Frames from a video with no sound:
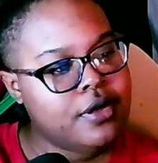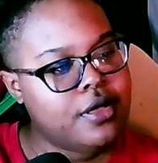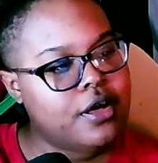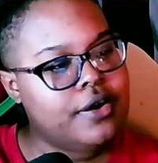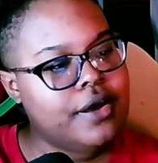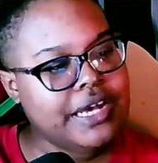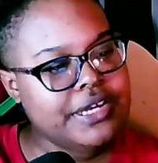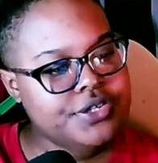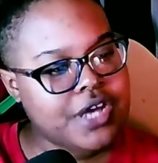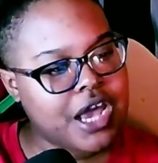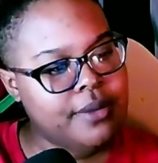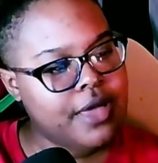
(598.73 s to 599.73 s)
A nice
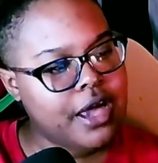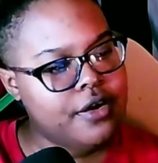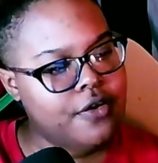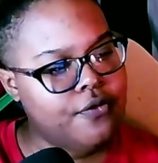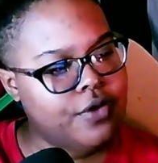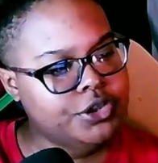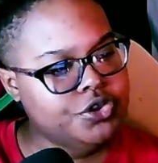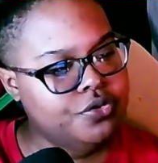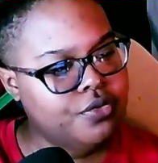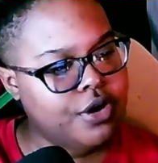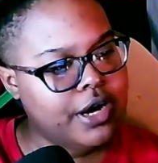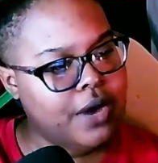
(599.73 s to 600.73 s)
timeline of what you
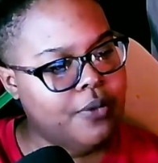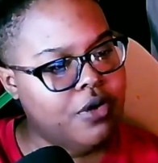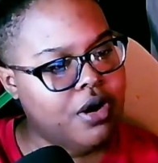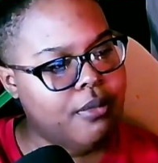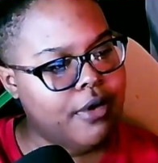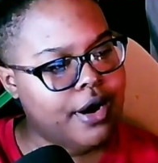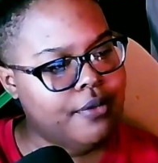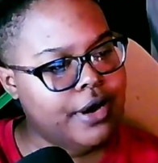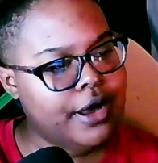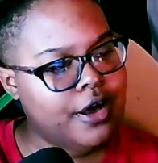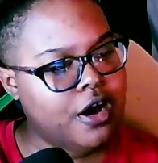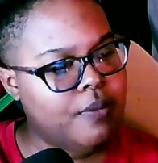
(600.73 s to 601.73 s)
want and what mark will
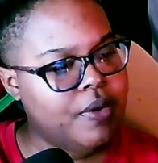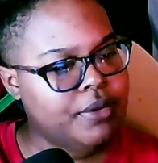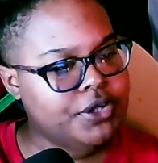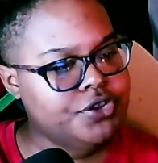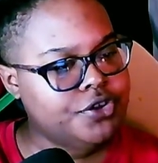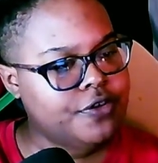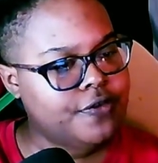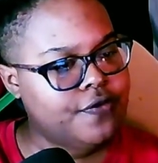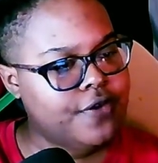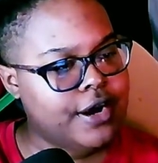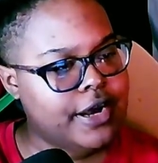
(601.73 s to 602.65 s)
help, and be sure your friend